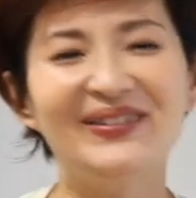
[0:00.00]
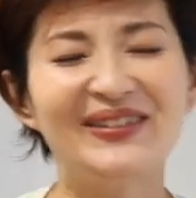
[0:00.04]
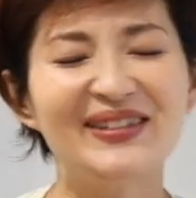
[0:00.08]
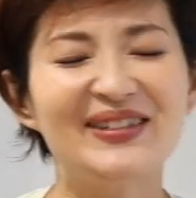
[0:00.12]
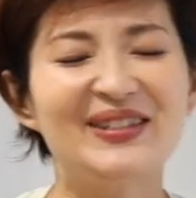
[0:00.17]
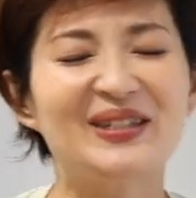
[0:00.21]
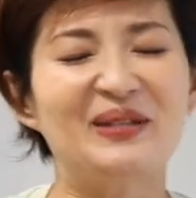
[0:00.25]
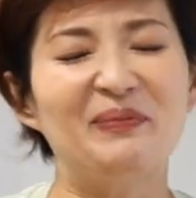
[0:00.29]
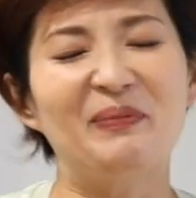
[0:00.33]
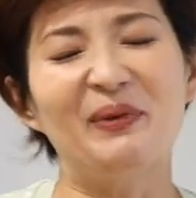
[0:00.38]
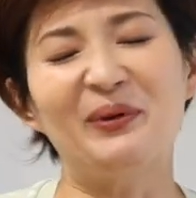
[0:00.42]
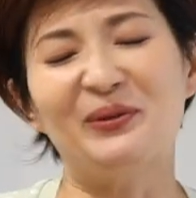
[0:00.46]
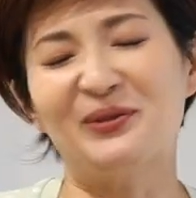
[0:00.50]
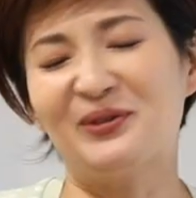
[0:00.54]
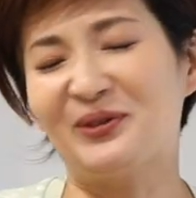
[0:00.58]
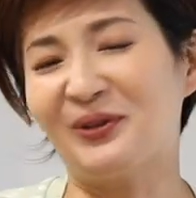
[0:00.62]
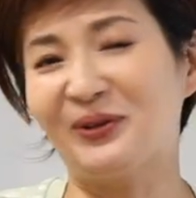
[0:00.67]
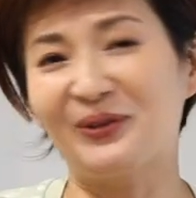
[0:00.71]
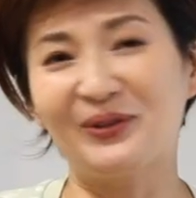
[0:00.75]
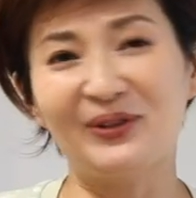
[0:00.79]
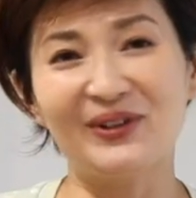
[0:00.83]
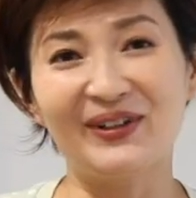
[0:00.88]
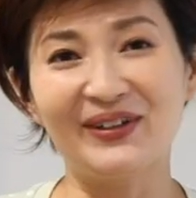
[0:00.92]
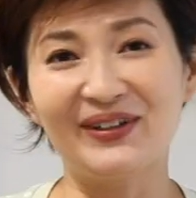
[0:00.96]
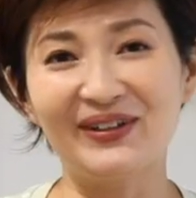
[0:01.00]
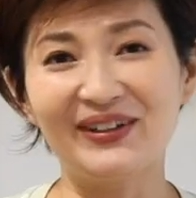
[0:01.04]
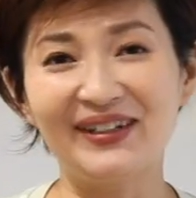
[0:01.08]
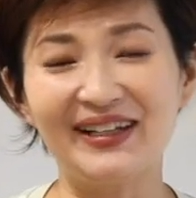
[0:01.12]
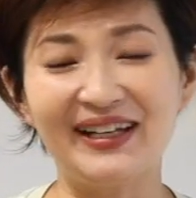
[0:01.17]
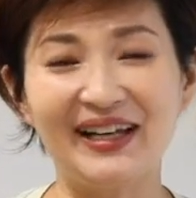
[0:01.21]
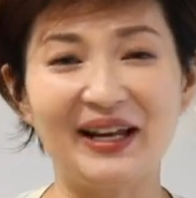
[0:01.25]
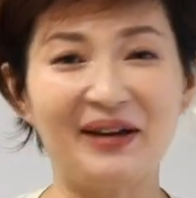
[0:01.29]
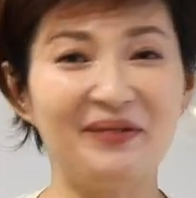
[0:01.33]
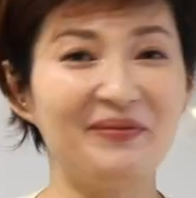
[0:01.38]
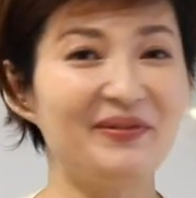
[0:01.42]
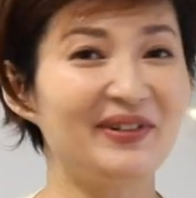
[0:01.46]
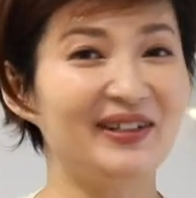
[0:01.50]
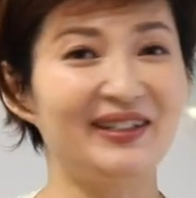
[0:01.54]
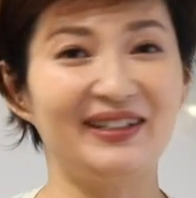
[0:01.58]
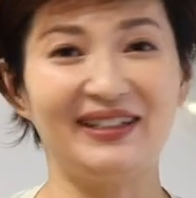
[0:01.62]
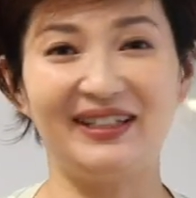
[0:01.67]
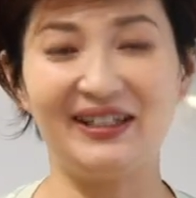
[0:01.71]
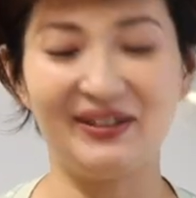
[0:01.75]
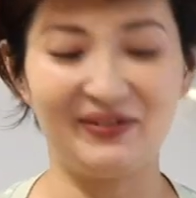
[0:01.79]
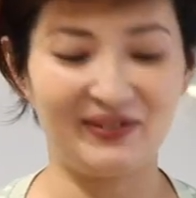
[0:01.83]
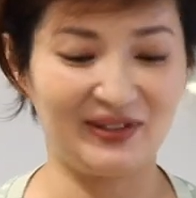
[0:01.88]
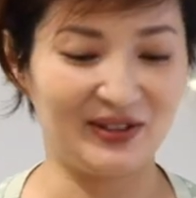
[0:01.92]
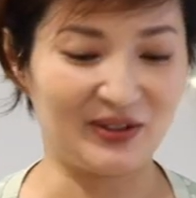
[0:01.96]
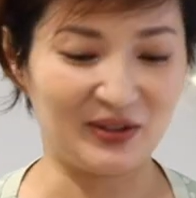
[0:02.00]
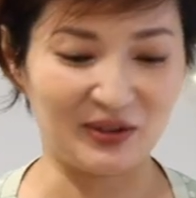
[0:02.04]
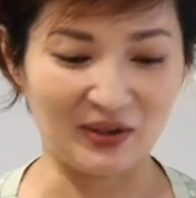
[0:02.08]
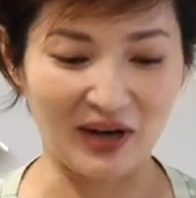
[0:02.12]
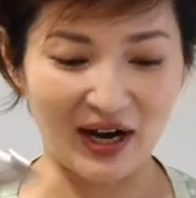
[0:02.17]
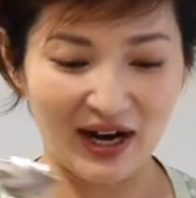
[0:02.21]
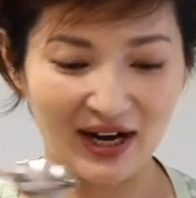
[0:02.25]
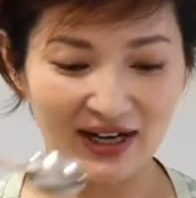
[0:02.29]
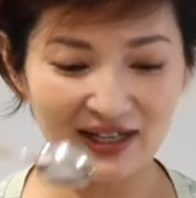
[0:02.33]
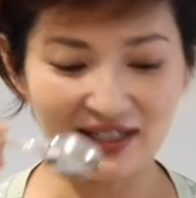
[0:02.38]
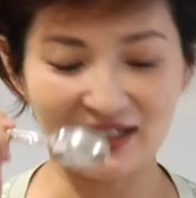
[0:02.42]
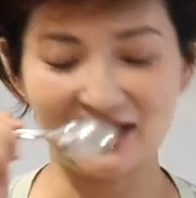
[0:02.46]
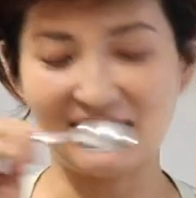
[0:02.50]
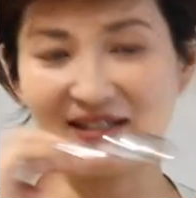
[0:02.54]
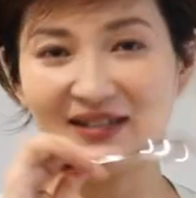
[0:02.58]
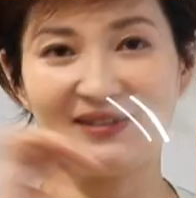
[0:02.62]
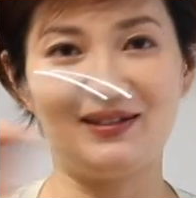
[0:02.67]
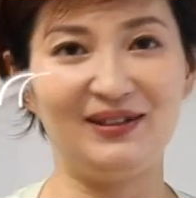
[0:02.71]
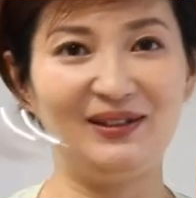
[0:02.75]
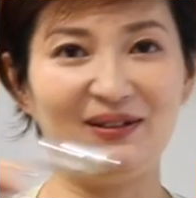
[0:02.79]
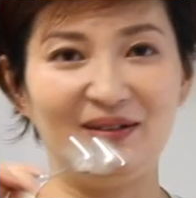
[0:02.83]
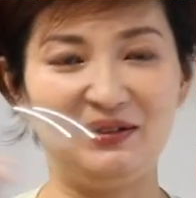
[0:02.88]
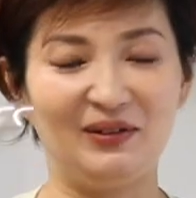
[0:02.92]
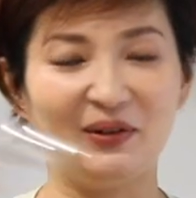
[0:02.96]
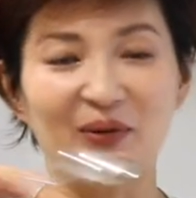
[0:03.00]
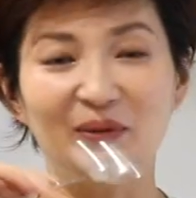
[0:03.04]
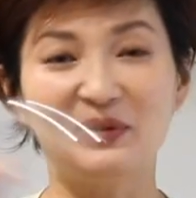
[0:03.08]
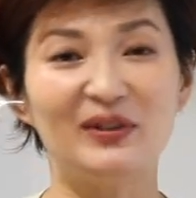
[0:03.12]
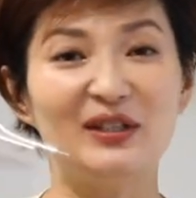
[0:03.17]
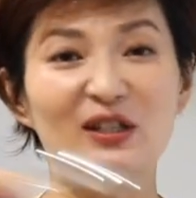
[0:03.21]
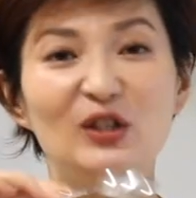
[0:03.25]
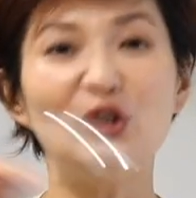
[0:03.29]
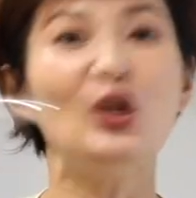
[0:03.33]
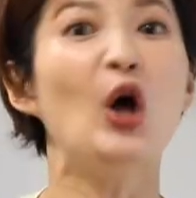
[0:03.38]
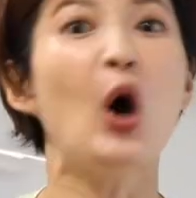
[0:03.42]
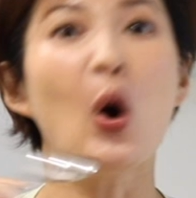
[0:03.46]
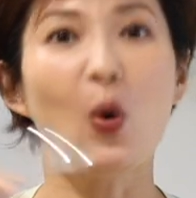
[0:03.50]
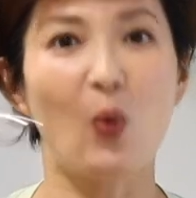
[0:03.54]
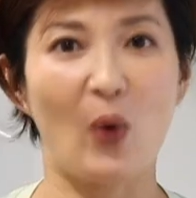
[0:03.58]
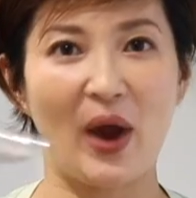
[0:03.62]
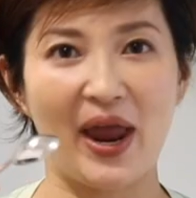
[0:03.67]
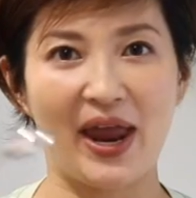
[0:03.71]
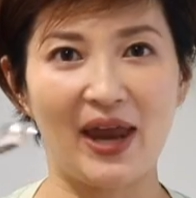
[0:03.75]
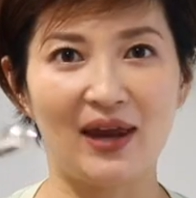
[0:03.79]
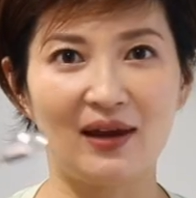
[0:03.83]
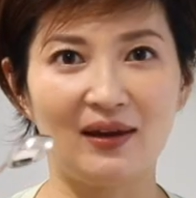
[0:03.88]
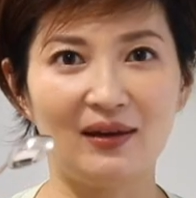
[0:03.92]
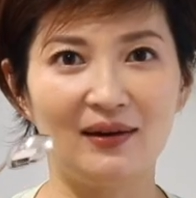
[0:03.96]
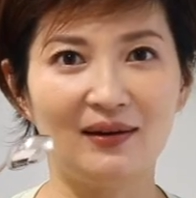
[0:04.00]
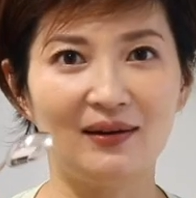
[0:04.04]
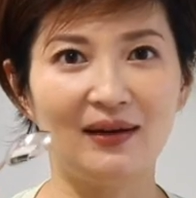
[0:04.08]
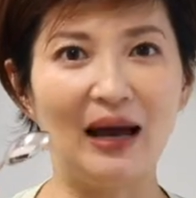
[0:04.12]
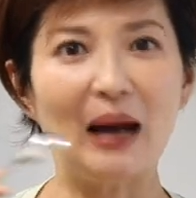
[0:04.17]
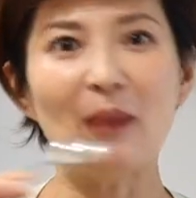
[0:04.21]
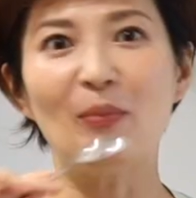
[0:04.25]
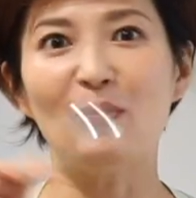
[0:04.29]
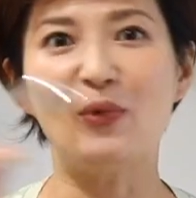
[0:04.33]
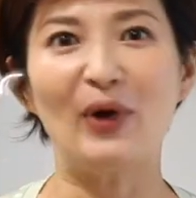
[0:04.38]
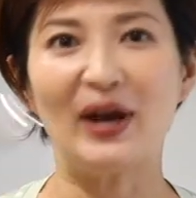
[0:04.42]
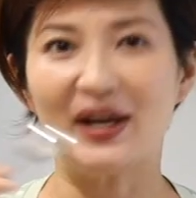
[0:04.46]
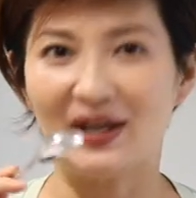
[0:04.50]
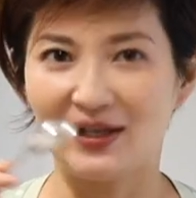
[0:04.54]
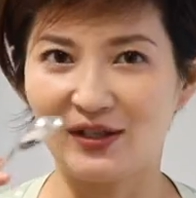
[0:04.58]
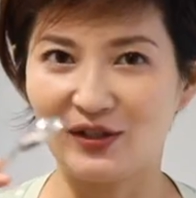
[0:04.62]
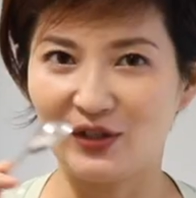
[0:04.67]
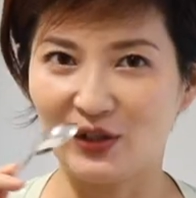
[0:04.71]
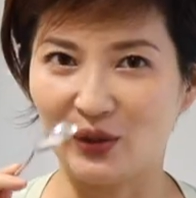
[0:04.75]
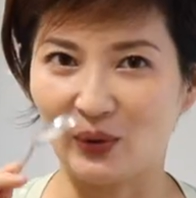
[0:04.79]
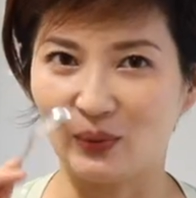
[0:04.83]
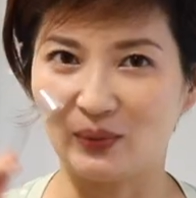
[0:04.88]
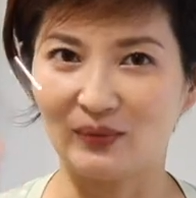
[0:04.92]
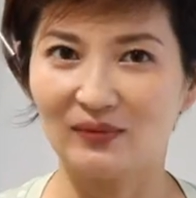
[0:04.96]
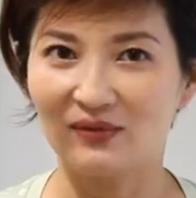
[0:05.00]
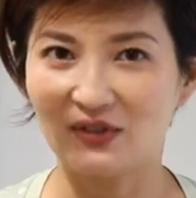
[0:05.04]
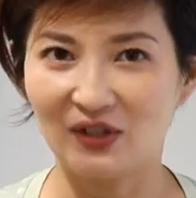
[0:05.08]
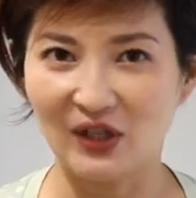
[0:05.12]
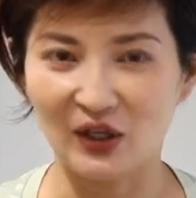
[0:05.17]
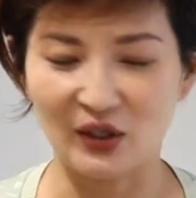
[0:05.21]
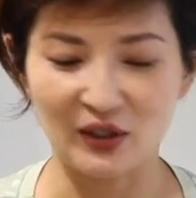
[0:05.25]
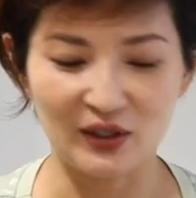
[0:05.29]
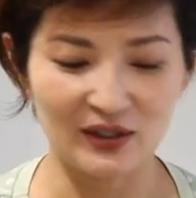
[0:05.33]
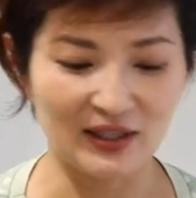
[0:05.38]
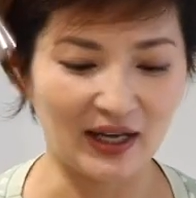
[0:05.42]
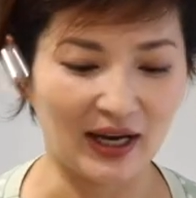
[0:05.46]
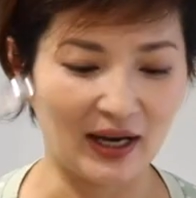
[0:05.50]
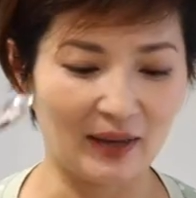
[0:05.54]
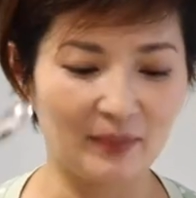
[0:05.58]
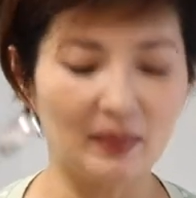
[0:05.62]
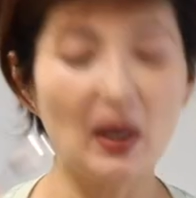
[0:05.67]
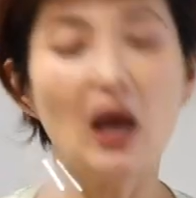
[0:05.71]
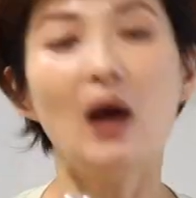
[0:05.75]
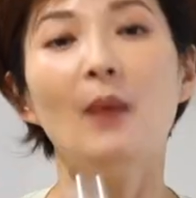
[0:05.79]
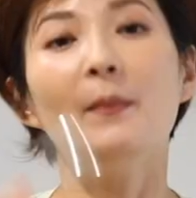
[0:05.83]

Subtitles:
this smells so good, and I'm gonna give it a try because, no way I'm waiting till dinner time.